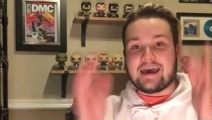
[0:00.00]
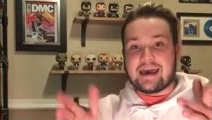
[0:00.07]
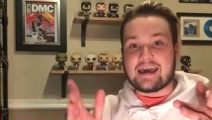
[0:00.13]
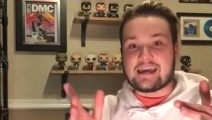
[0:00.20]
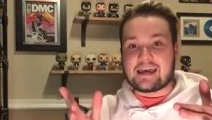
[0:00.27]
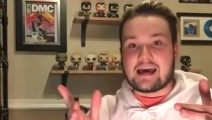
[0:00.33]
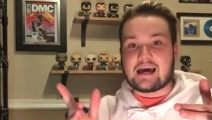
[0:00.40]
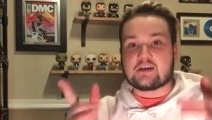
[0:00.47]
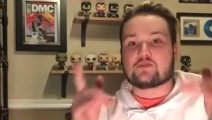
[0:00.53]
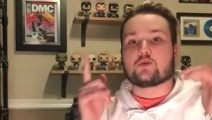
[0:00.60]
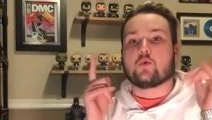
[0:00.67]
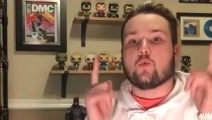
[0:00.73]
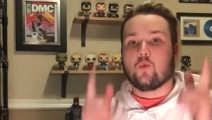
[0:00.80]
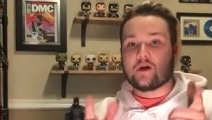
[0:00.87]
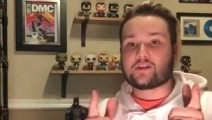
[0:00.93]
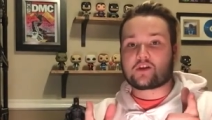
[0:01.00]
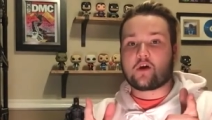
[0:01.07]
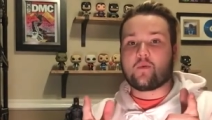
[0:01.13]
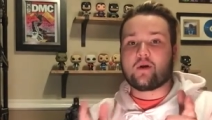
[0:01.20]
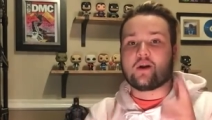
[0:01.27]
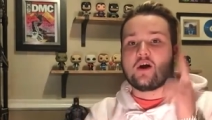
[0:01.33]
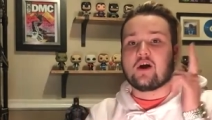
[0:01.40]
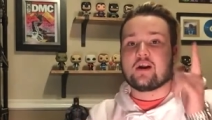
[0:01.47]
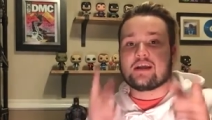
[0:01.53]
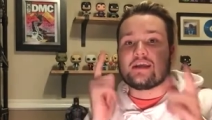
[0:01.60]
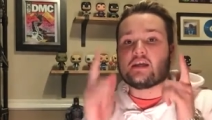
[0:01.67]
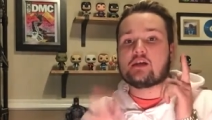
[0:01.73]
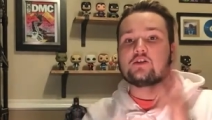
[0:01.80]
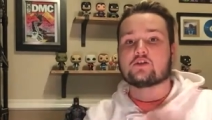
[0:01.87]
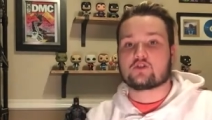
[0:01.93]
Hey guys, what's going on?
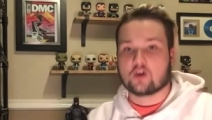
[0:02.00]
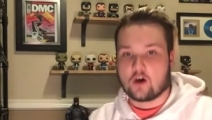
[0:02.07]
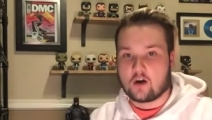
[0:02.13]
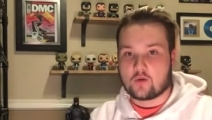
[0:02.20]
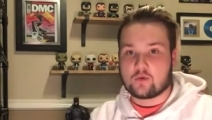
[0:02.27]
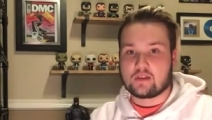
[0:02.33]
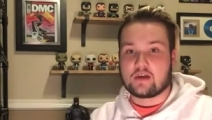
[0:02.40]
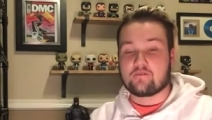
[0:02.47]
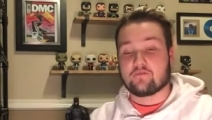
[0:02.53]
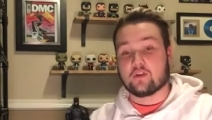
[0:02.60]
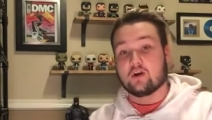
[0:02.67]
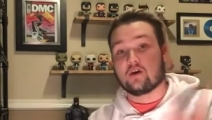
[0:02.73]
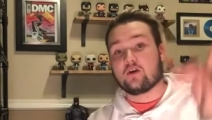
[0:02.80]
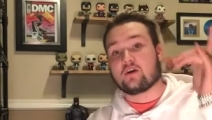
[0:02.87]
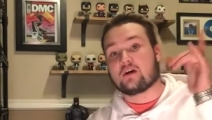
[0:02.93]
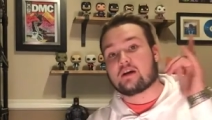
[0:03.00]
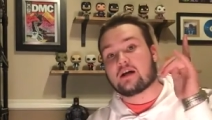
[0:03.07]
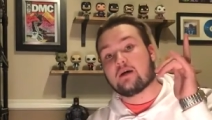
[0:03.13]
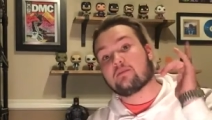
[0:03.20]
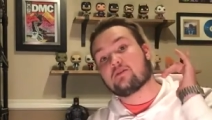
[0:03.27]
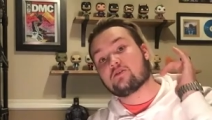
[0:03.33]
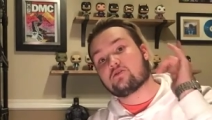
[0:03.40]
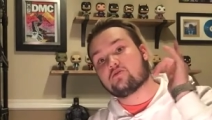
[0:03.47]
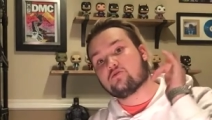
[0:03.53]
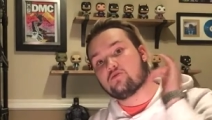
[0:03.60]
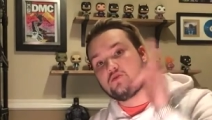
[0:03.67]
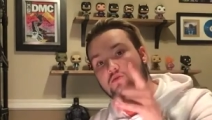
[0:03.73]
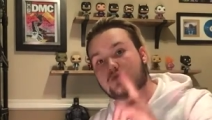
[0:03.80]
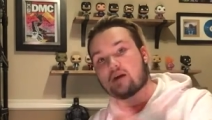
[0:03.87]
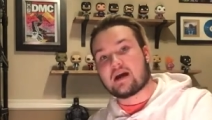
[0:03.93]
It is Dog with a vlog coming to
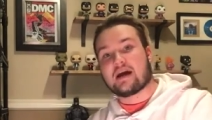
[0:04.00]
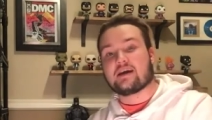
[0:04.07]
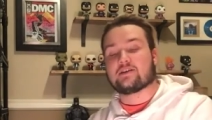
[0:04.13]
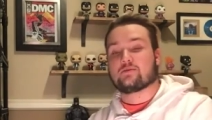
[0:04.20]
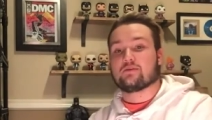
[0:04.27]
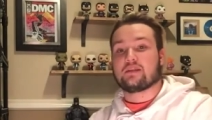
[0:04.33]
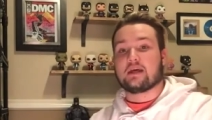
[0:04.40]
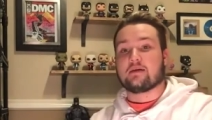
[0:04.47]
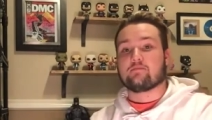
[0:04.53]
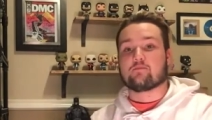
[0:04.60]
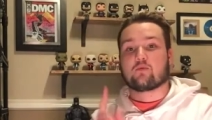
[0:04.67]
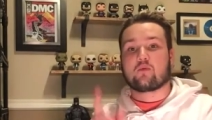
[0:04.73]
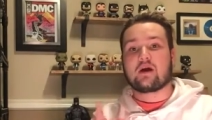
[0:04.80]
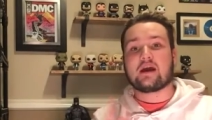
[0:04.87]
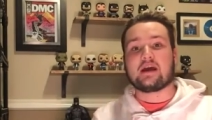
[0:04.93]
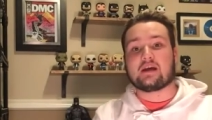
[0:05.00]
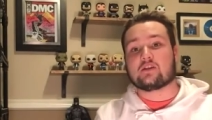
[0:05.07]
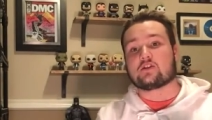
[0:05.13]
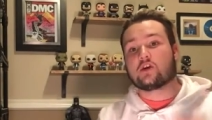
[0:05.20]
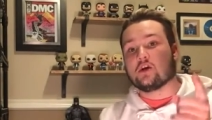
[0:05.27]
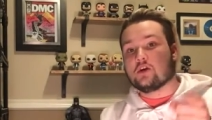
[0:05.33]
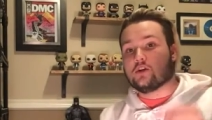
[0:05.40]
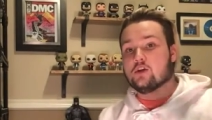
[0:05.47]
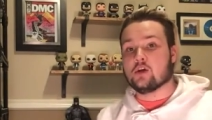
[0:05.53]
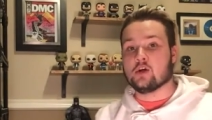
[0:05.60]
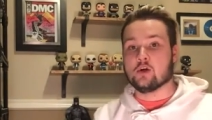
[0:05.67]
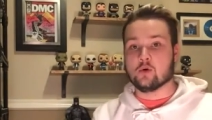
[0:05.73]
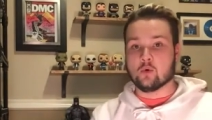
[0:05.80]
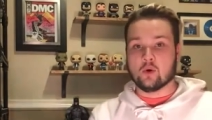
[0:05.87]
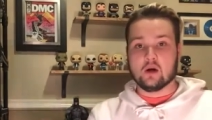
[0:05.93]
you guys with a brand
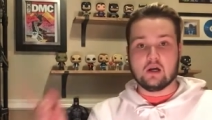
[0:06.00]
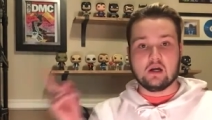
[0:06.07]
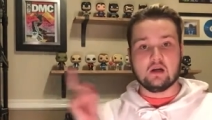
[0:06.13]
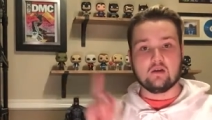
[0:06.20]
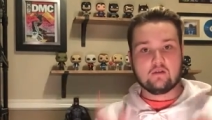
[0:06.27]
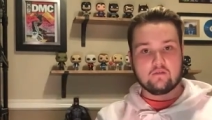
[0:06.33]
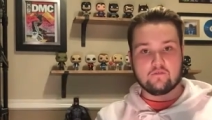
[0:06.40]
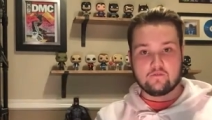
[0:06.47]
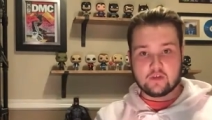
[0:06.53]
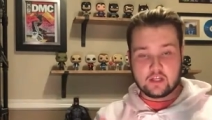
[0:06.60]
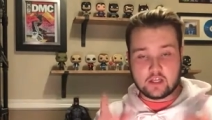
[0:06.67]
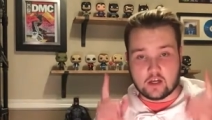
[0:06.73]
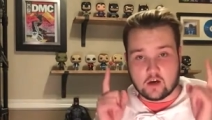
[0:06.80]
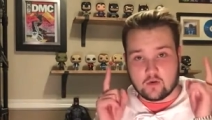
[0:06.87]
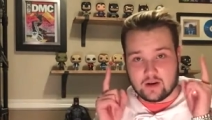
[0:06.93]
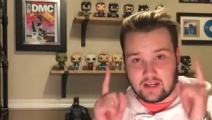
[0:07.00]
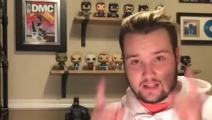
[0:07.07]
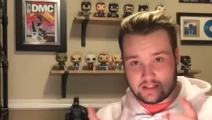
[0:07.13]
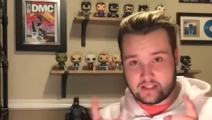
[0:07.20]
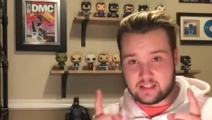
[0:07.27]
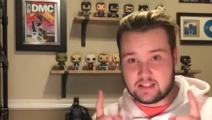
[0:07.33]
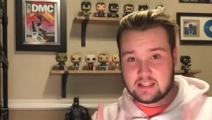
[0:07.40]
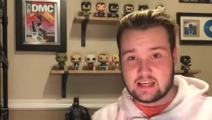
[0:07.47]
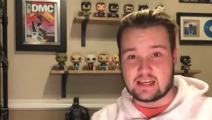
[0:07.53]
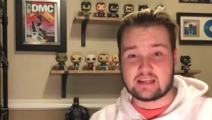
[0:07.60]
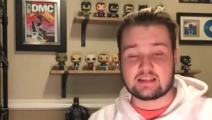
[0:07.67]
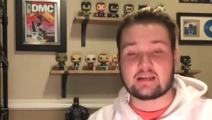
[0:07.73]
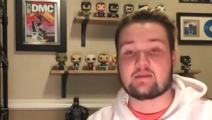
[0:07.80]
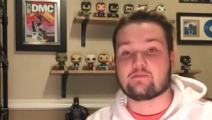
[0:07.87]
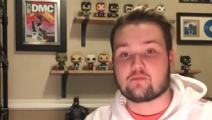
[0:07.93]
new video, and today
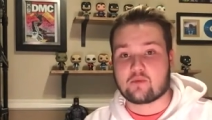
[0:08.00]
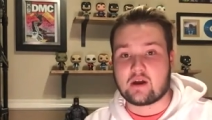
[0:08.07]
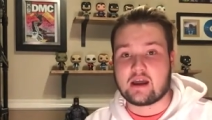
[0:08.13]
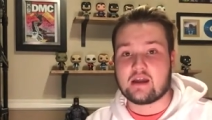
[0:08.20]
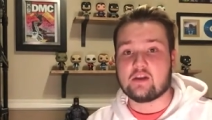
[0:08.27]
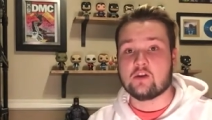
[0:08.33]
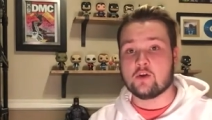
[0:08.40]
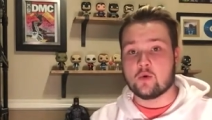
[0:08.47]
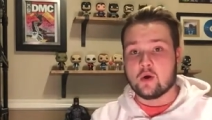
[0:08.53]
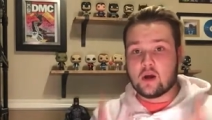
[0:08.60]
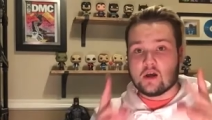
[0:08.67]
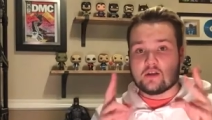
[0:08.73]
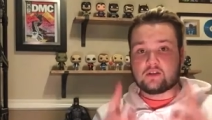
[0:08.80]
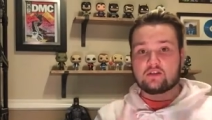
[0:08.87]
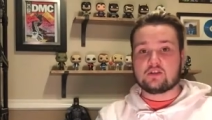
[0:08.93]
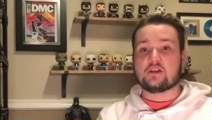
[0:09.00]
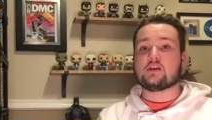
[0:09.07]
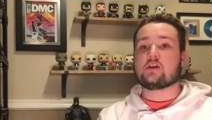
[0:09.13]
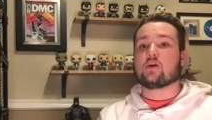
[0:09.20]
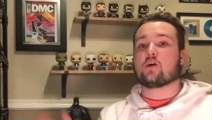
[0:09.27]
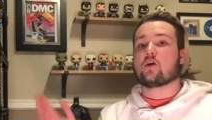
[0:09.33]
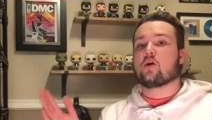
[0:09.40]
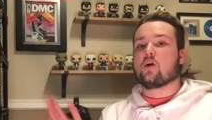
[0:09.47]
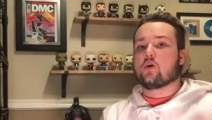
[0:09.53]
is a brand new sneaker